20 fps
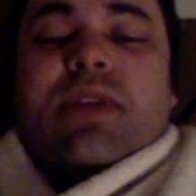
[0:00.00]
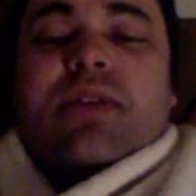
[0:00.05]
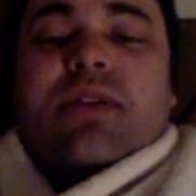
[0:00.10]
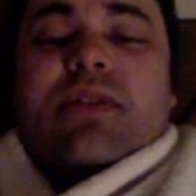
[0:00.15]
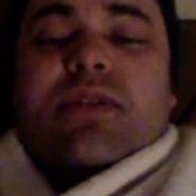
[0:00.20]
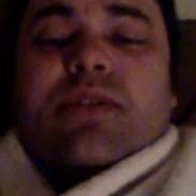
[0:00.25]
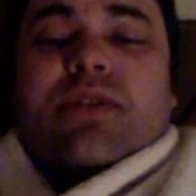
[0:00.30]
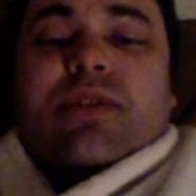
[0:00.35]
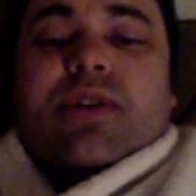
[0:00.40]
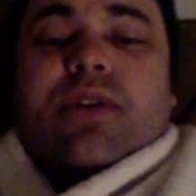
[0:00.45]

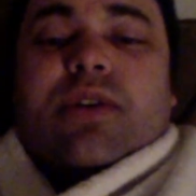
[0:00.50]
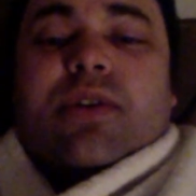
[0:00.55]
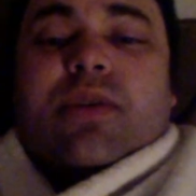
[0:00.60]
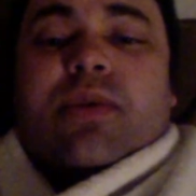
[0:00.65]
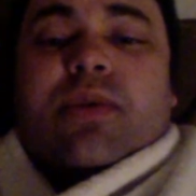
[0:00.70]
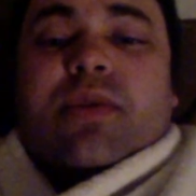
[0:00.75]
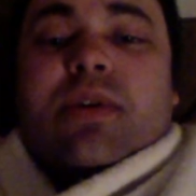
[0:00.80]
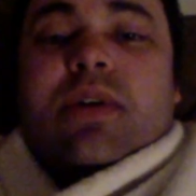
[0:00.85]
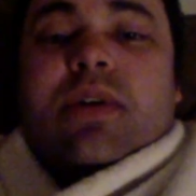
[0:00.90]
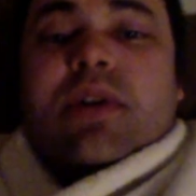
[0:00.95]

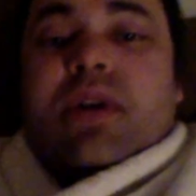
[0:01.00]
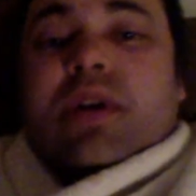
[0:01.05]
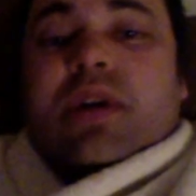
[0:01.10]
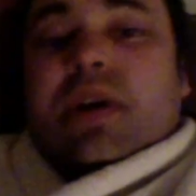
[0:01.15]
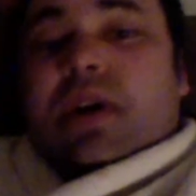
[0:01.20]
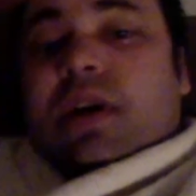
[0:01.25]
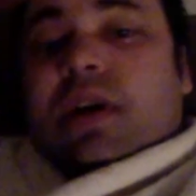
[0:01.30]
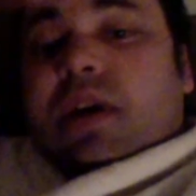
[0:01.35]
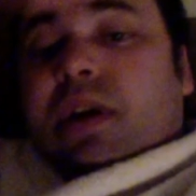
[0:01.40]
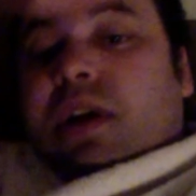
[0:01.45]
so,
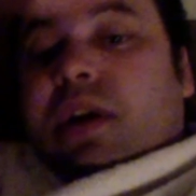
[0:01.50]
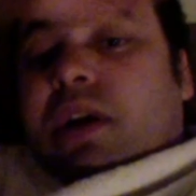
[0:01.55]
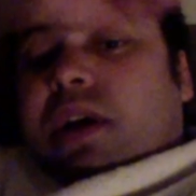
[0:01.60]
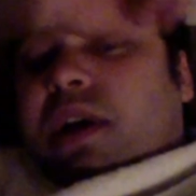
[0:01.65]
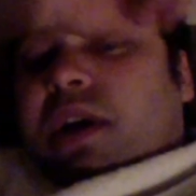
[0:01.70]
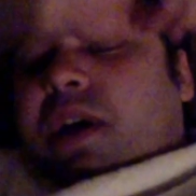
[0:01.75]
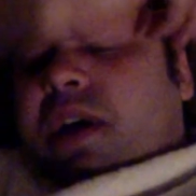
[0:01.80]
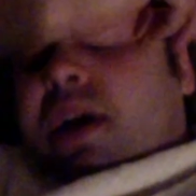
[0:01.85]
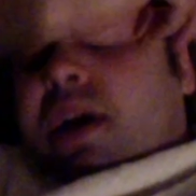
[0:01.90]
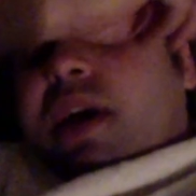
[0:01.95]

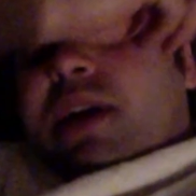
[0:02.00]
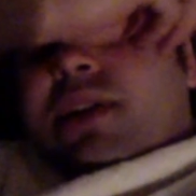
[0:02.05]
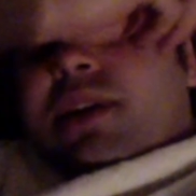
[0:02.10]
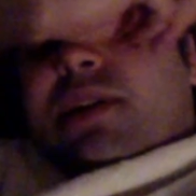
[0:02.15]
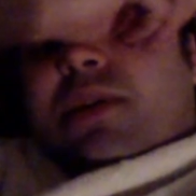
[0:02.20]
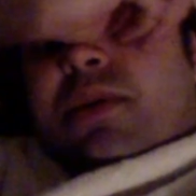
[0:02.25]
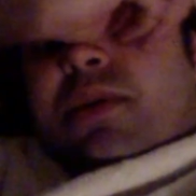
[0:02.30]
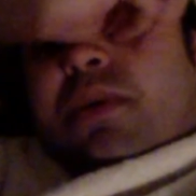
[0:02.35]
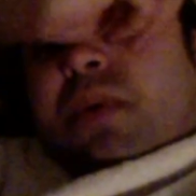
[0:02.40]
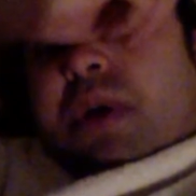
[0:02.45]
I
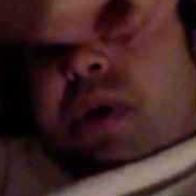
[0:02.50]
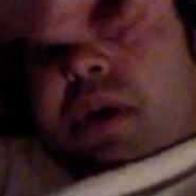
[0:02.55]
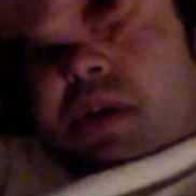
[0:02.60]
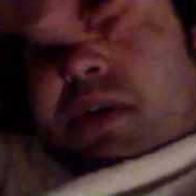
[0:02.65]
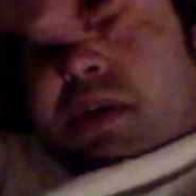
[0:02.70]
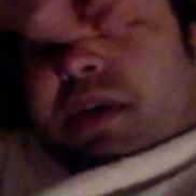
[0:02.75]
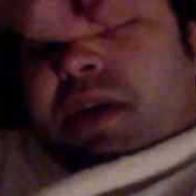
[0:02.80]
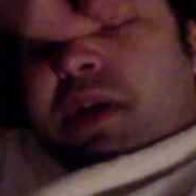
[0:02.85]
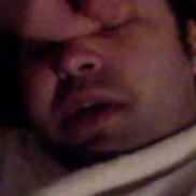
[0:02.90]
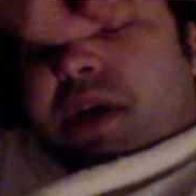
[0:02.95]
don't work
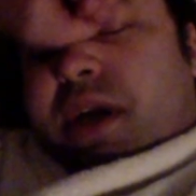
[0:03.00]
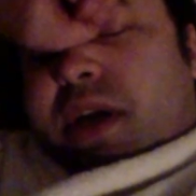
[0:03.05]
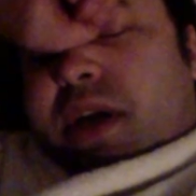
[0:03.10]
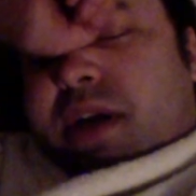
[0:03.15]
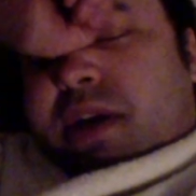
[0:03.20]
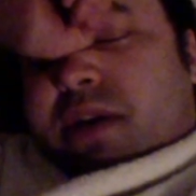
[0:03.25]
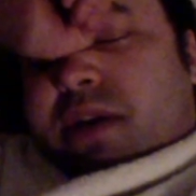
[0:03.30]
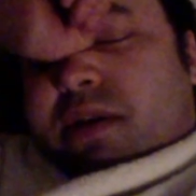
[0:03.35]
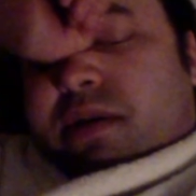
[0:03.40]
tonight,